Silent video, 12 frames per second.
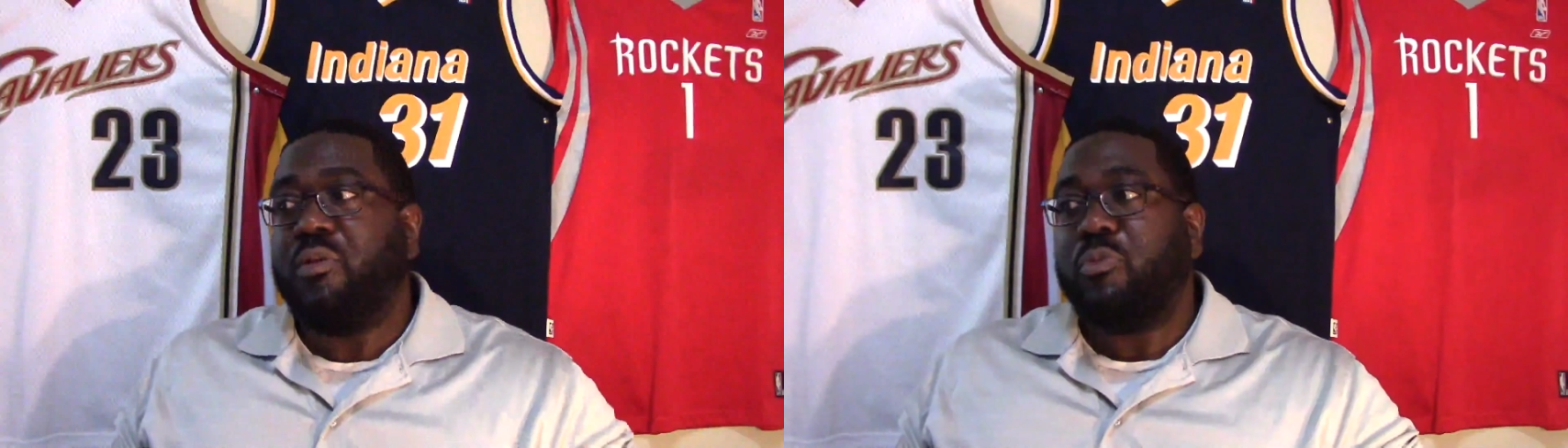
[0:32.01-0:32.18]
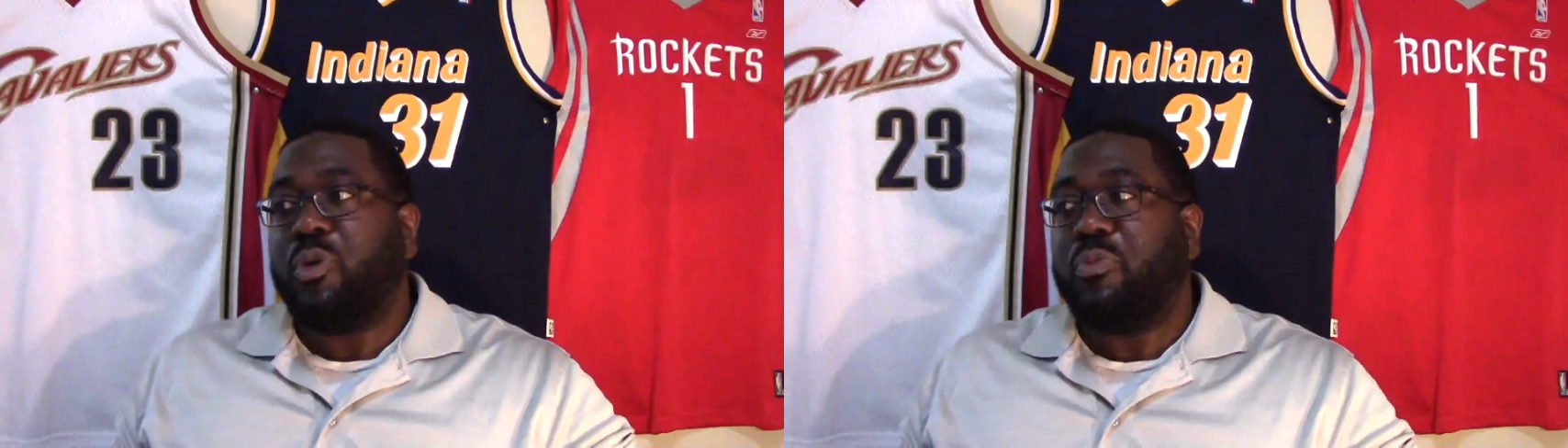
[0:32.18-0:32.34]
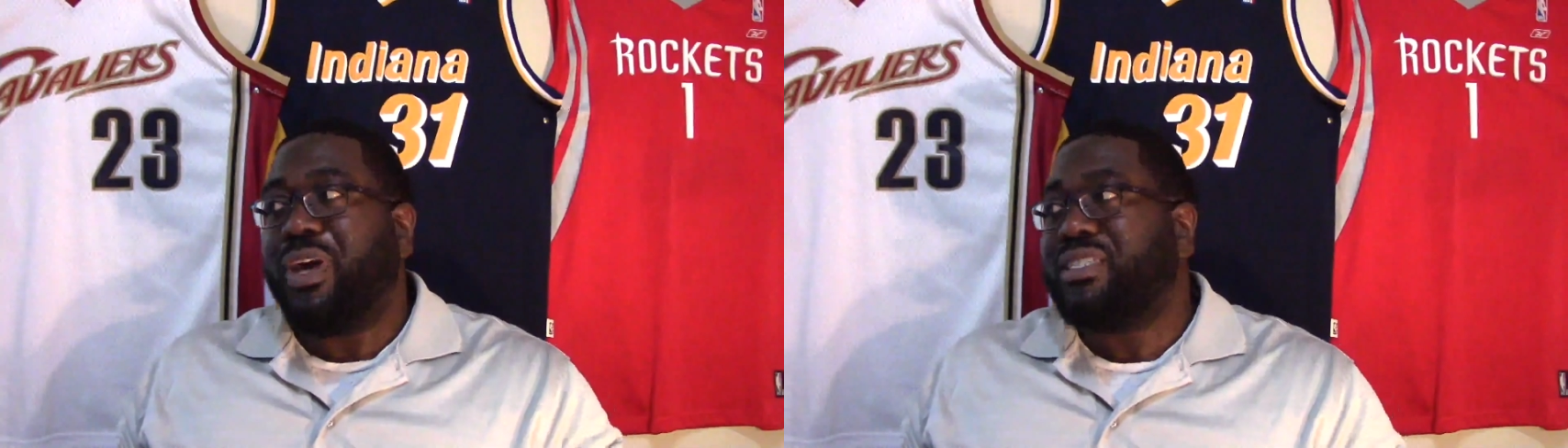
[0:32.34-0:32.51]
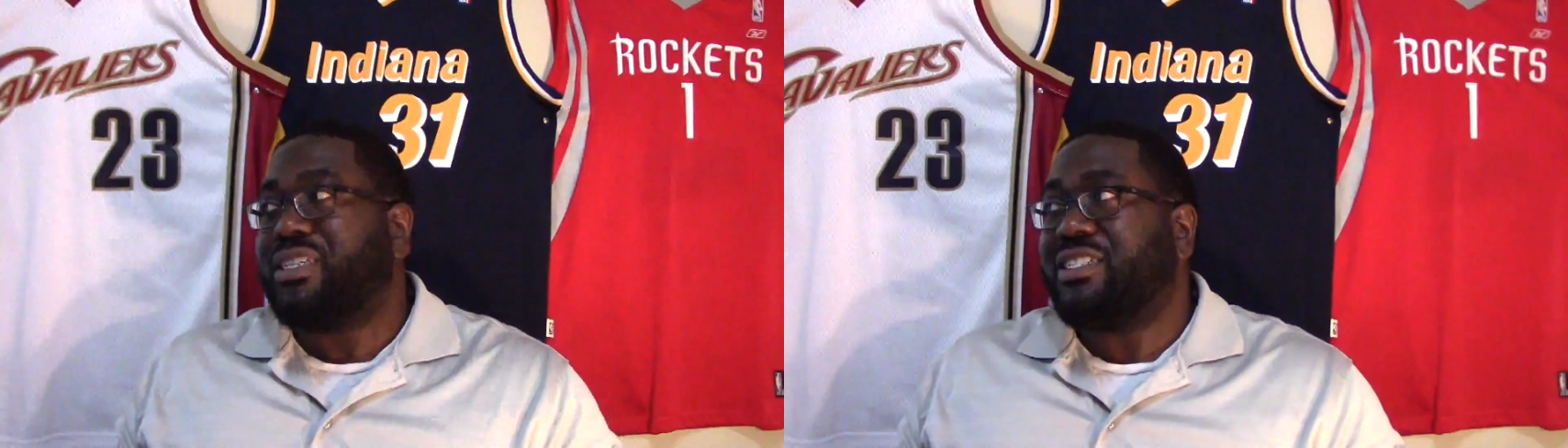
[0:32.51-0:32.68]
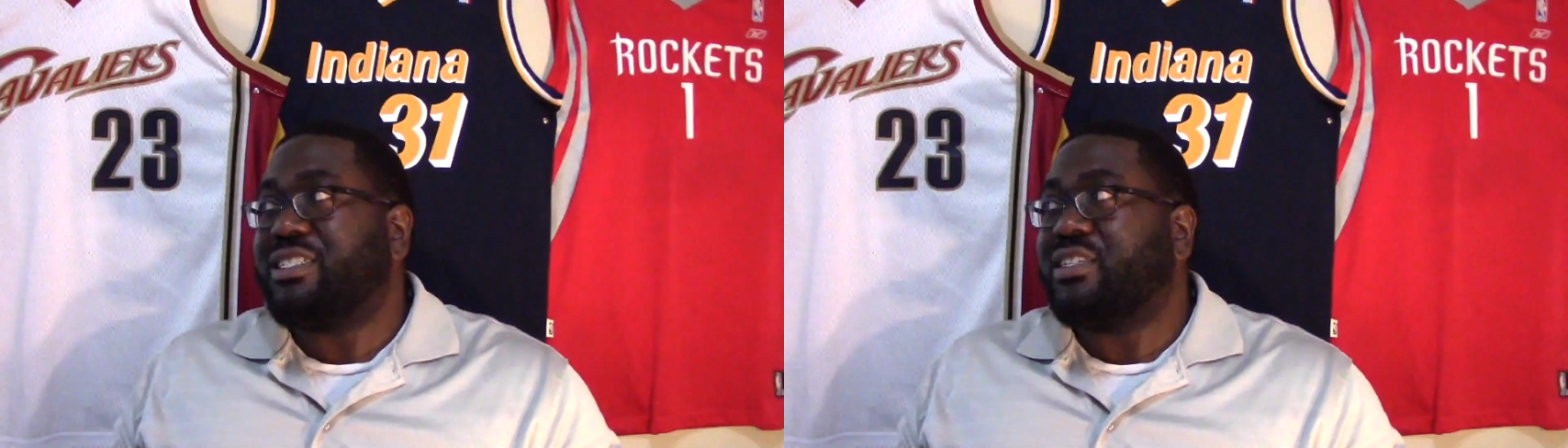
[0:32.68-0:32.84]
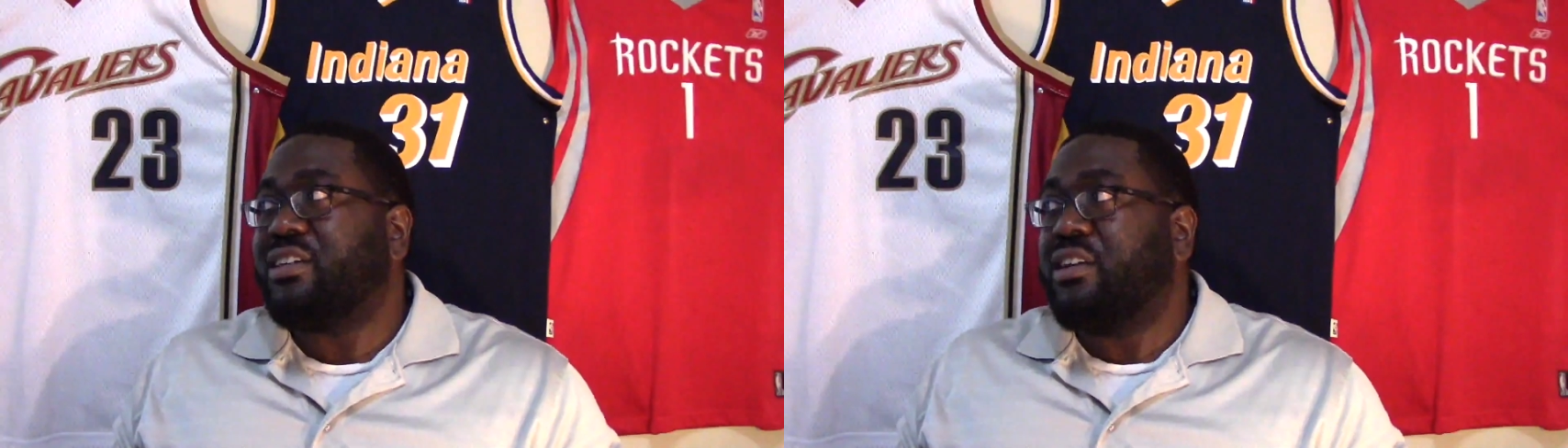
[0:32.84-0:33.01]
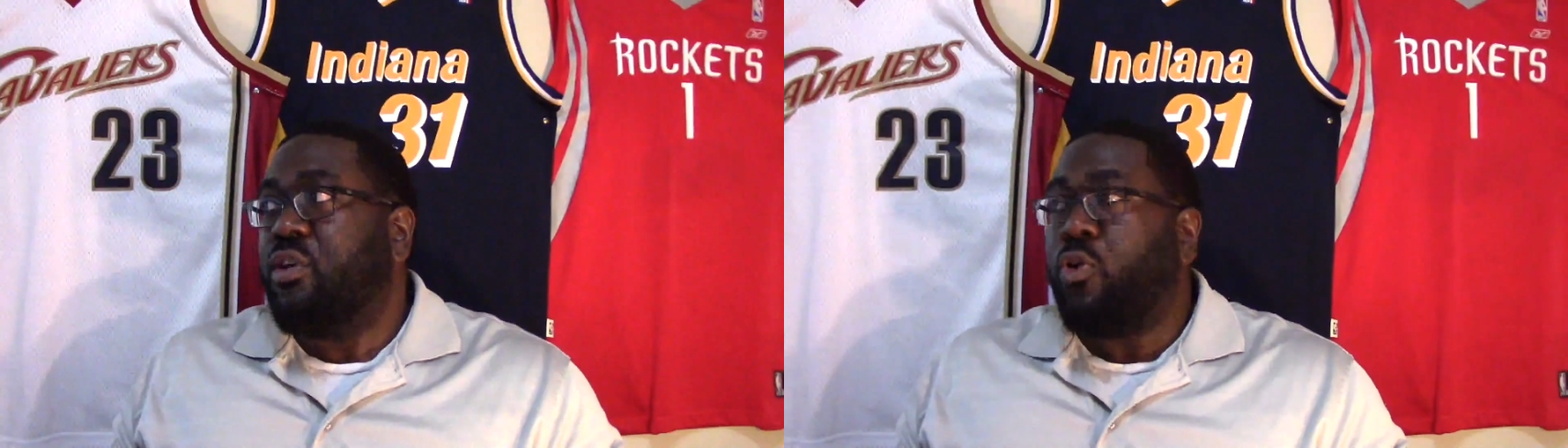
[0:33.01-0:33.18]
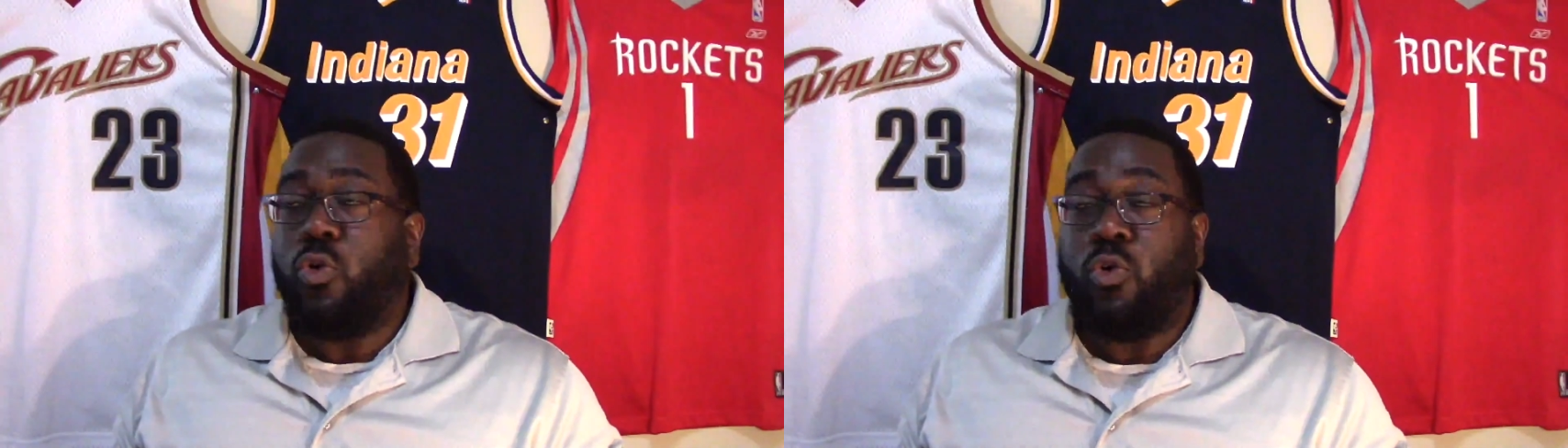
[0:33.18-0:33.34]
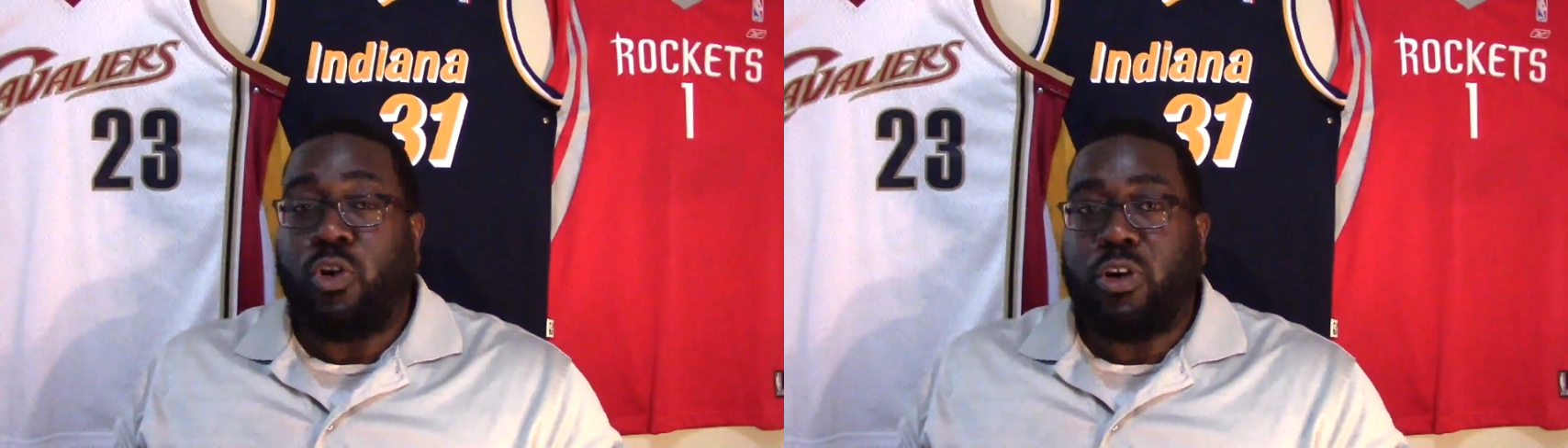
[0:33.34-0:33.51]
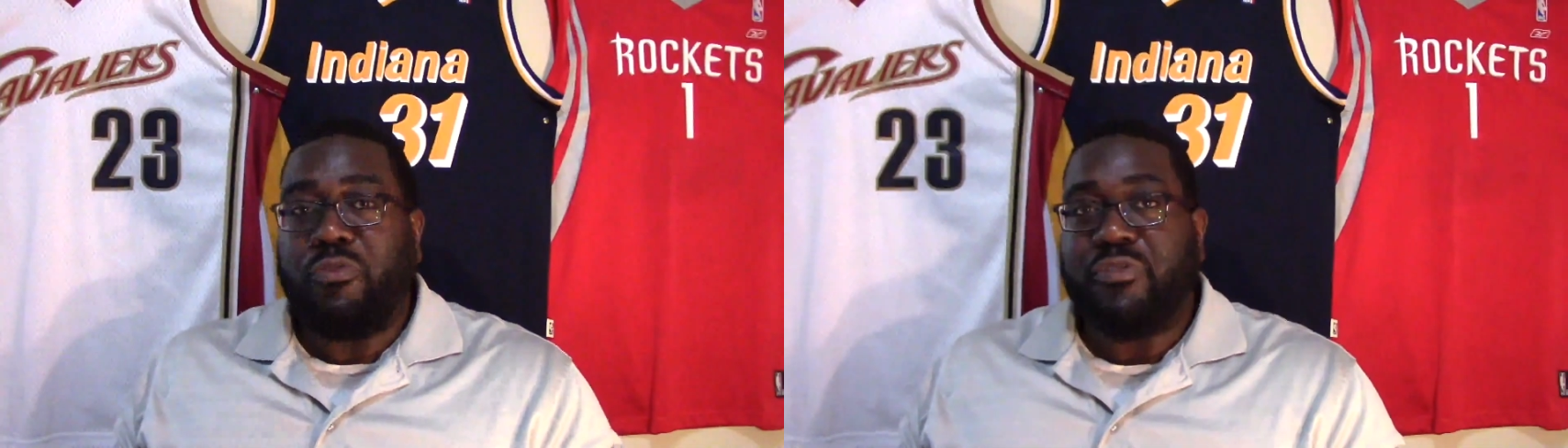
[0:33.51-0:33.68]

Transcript: But basically, or